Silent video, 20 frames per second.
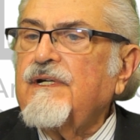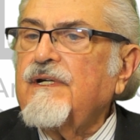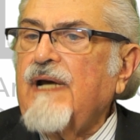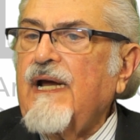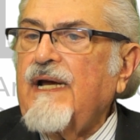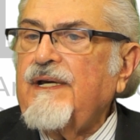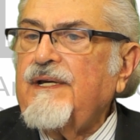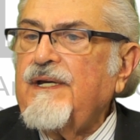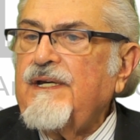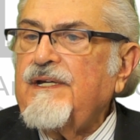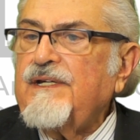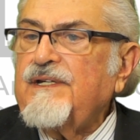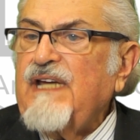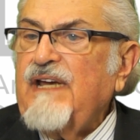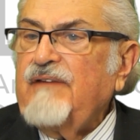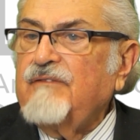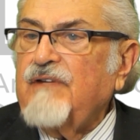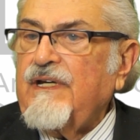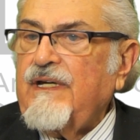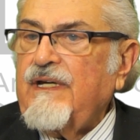in
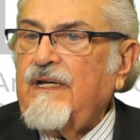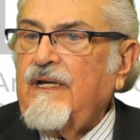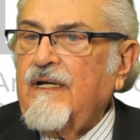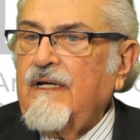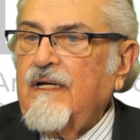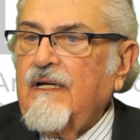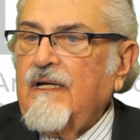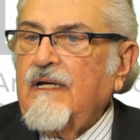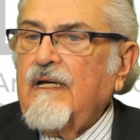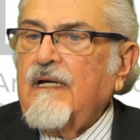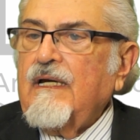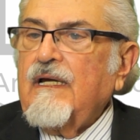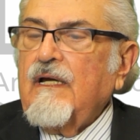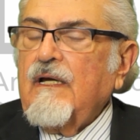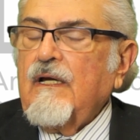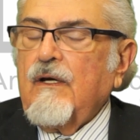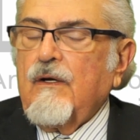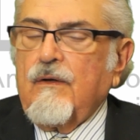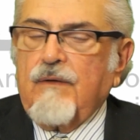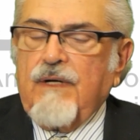1970.
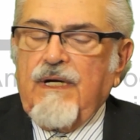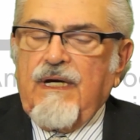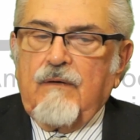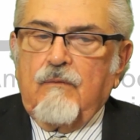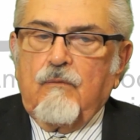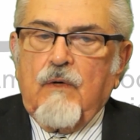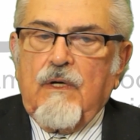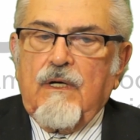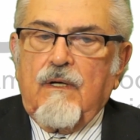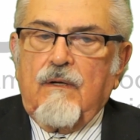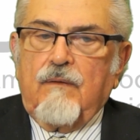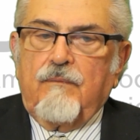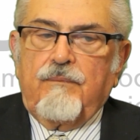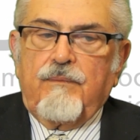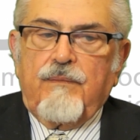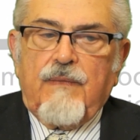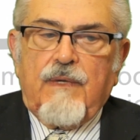Okay, well,